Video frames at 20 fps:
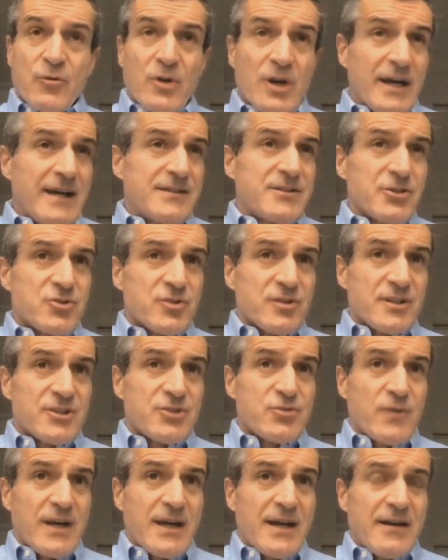Related to
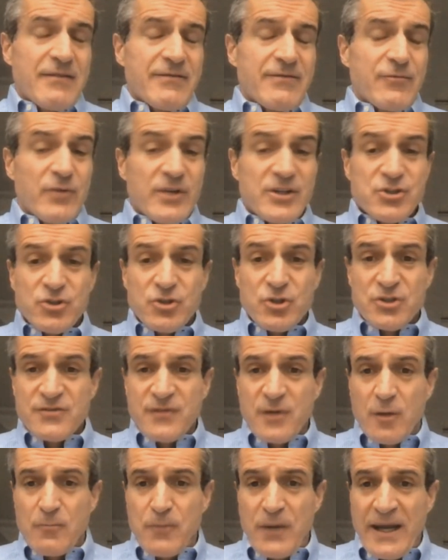this, we have rich
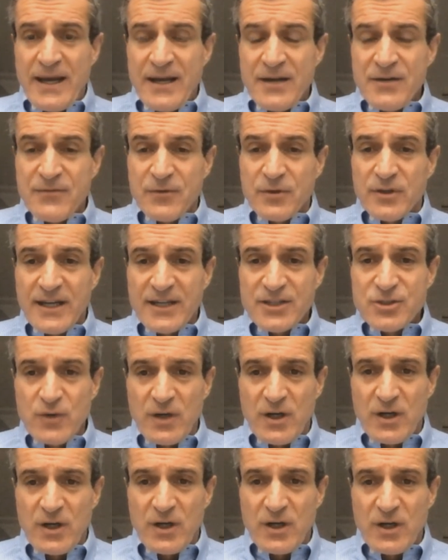news flow planned for the next
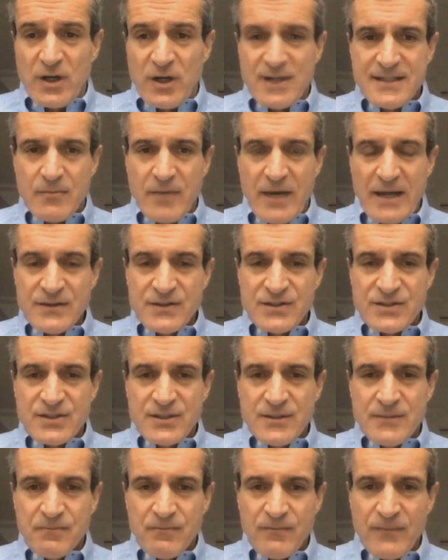12 to 18
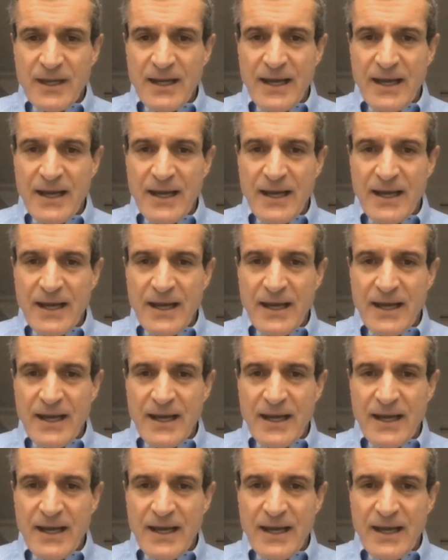months,